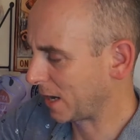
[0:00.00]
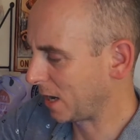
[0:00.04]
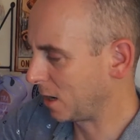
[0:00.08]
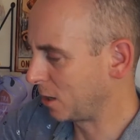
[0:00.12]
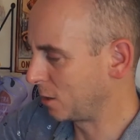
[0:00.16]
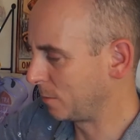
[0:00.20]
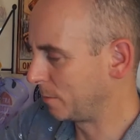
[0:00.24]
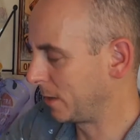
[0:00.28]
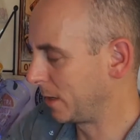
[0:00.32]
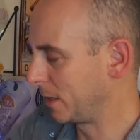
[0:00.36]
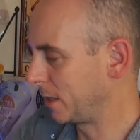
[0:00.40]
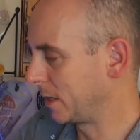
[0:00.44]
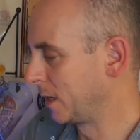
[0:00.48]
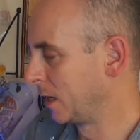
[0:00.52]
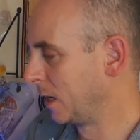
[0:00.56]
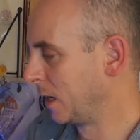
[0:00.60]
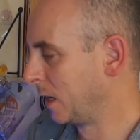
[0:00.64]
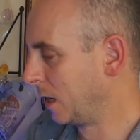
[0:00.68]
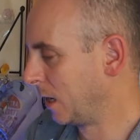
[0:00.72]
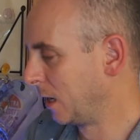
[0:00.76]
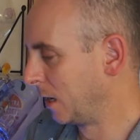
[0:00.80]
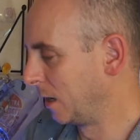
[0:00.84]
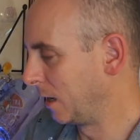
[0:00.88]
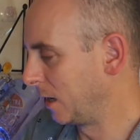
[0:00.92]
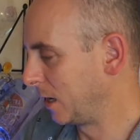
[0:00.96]
it open.
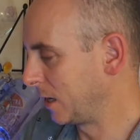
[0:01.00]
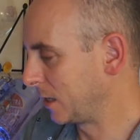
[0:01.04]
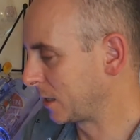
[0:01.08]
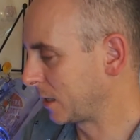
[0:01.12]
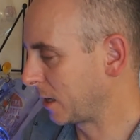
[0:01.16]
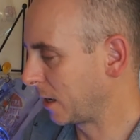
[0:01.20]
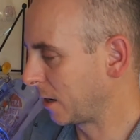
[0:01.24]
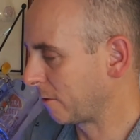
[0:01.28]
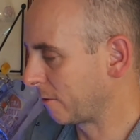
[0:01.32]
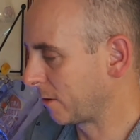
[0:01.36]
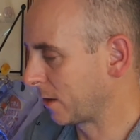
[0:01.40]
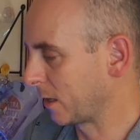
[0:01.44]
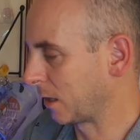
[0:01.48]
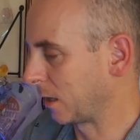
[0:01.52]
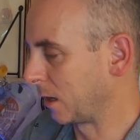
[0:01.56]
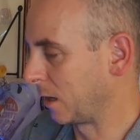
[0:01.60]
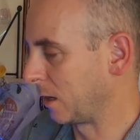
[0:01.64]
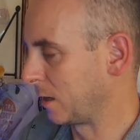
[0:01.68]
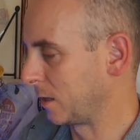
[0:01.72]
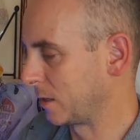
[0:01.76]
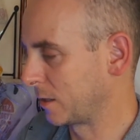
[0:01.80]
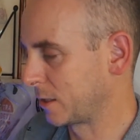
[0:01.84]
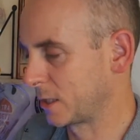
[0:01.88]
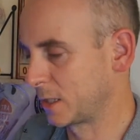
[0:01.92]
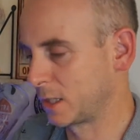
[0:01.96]
Let's get it in the
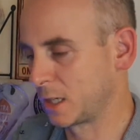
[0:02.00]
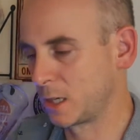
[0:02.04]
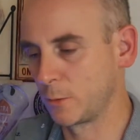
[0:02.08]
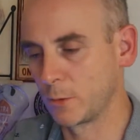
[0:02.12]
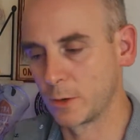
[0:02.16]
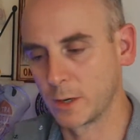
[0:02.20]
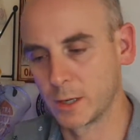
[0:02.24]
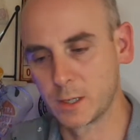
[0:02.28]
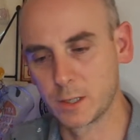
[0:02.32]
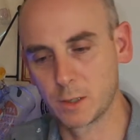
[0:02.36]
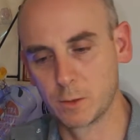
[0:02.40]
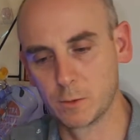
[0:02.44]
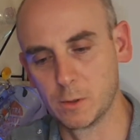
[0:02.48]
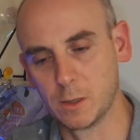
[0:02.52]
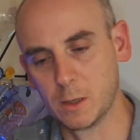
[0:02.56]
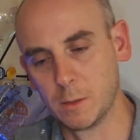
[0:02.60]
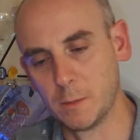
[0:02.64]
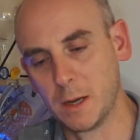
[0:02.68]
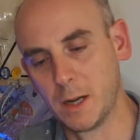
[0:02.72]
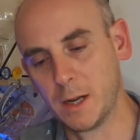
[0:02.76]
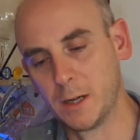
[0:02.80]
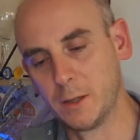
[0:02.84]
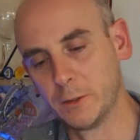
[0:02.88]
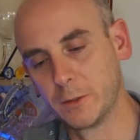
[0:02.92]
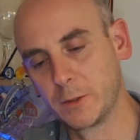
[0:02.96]
glass, see what it's all
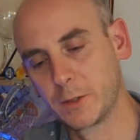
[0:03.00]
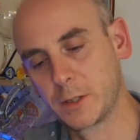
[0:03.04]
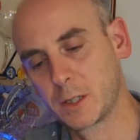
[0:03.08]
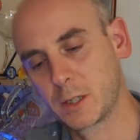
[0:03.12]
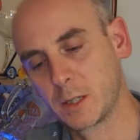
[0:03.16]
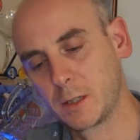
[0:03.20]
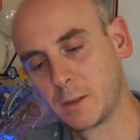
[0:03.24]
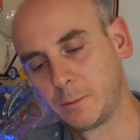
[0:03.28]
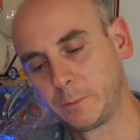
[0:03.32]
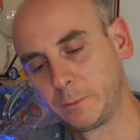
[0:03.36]
about.